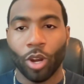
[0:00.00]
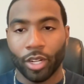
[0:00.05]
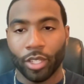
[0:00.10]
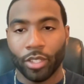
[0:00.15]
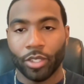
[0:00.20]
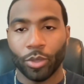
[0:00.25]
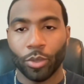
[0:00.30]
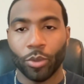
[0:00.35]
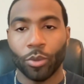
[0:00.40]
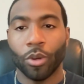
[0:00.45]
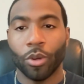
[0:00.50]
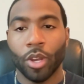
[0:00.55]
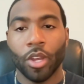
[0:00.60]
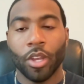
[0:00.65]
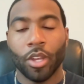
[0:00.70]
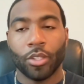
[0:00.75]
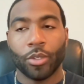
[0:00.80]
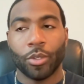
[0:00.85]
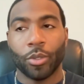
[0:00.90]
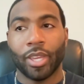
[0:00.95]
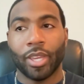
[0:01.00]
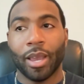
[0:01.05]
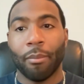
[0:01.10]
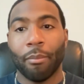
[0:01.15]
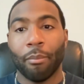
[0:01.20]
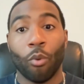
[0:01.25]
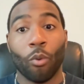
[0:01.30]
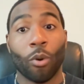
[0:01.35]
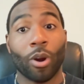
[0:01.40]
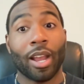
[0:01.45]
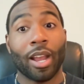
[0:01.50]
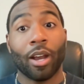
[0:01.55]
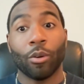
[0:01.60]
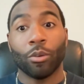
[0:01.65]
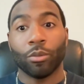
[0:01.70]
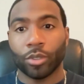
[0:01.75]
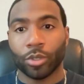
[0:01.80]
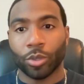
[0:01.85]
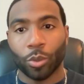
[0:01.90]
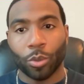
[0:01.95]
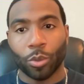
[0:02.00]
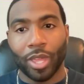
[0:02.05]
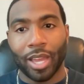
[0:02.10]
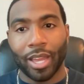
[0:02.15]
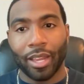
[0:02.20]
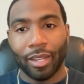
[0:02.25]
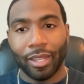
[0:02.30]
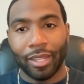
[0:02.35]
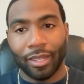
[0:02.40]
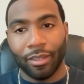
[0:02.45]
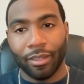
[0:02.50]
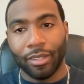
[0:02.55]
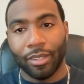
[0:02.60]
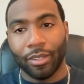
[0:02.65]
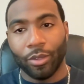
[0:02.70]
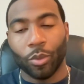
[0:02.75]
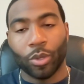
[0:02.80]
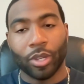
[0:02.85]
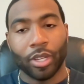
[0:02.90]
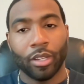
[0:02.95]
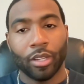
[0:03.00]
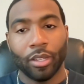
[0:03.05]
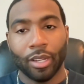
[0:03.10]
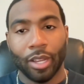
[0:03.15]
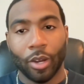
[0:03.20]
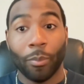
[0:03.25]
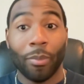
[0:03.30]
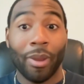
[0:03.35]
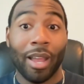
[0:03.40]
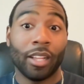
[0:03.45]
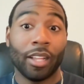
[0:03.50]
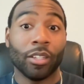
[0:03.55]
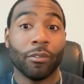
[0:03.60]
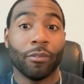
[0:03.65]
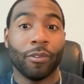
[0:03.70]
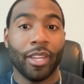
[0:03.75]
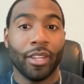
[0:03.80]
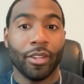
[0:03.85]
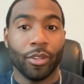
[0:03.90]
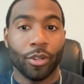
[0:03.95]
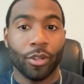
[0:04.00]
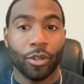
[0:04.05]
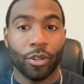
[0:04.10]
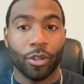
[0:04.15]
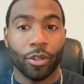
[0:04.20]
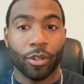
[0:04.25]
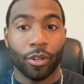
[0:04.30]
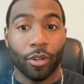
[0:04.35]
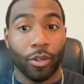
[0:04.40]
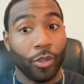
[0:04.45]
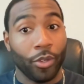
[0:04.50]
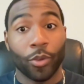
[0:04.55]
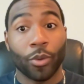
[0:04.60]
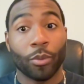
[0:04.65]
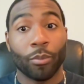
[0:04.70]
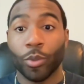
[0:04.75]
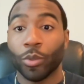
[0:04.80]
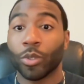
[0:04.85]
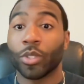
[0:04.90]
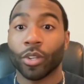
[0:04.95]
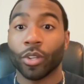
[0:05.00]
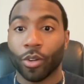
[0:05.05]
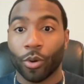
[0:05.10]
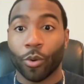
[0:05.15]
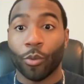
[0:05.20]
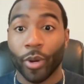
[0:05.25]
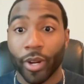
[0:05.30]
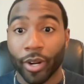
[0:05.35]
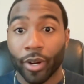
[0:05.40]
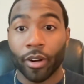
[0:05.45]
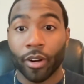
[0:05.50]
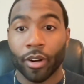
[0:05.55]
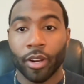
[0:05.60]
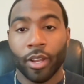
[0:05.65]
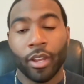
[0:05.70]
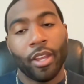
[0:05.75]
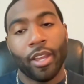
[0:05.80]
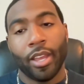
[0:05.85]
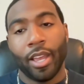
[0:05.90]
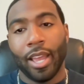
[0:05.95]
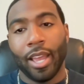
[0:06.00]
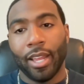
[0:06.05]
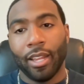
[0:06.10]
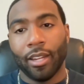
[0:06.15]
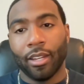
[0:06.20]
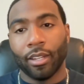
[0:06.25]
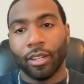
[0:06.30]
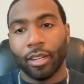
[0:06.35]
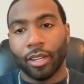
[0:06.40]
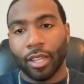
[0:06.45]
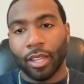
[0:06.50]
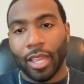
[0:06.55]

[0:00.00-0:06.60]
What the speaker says: wanted to get more out so that you could help elevate your music career and